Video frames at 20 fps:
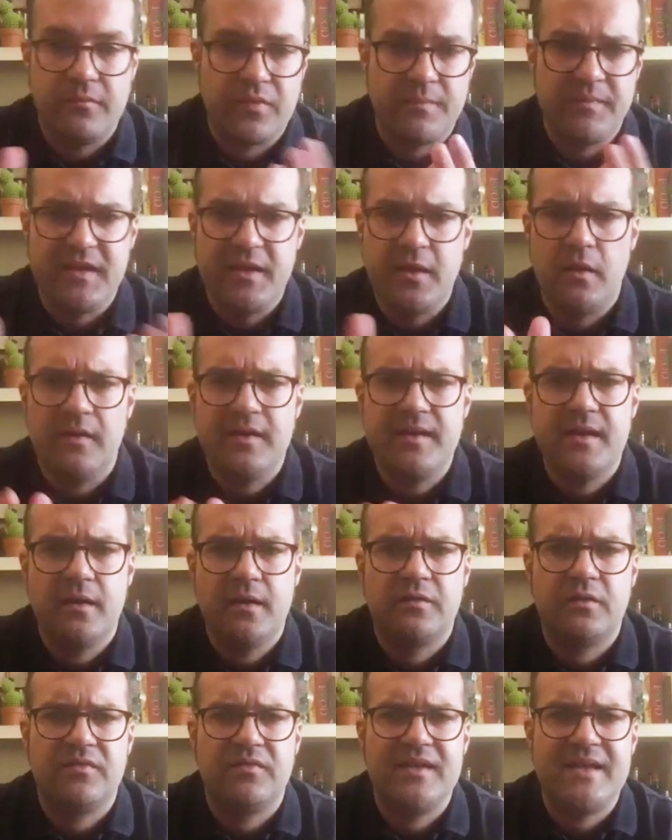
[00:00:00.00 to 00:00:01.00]
from the early
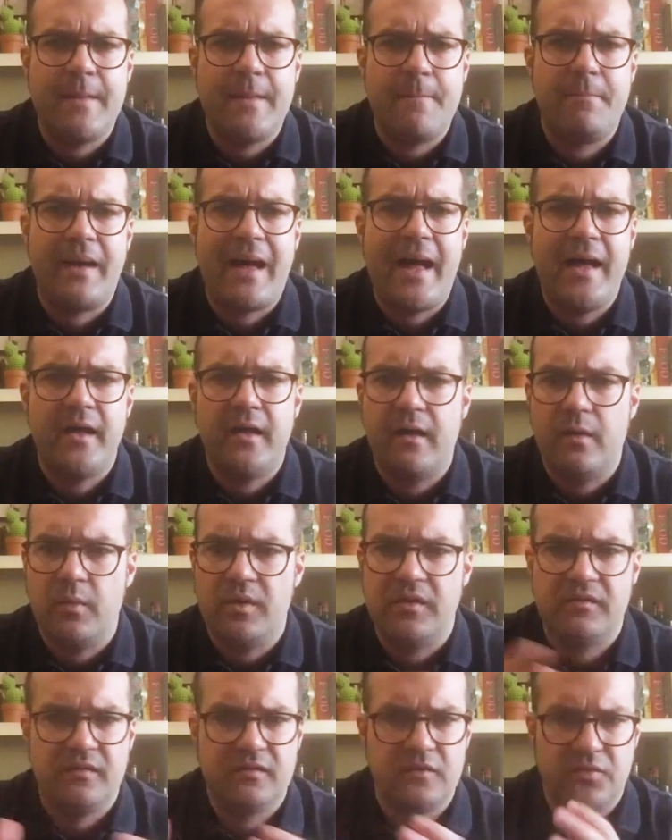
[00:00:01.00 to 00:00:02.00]
years of the empire,
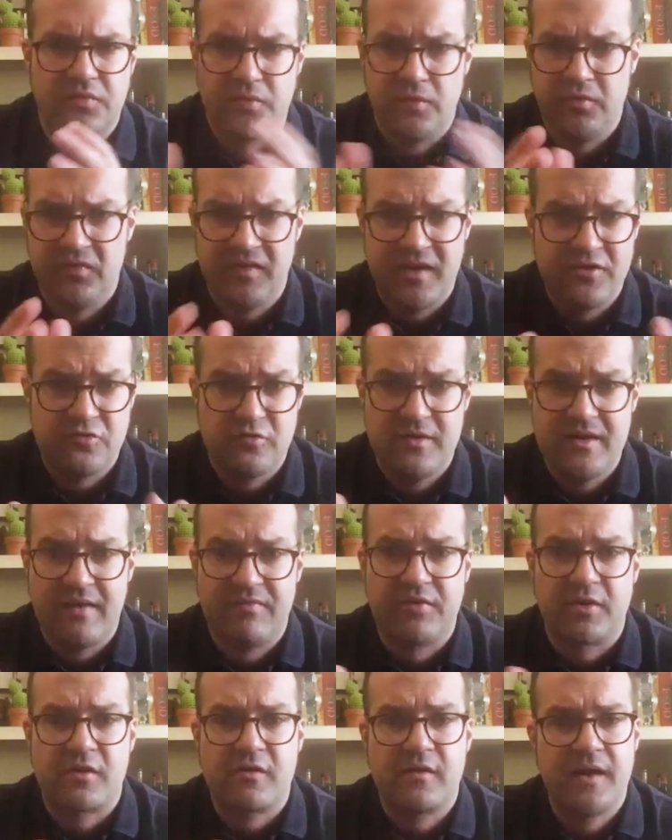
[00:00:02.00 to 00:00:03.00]
which is the first century
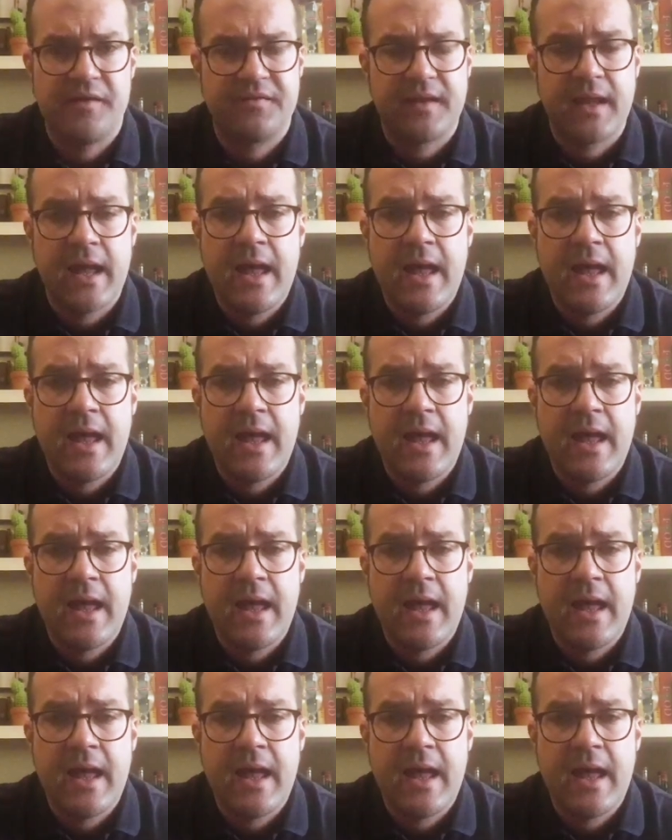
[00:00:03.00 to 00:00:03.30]
after Christ.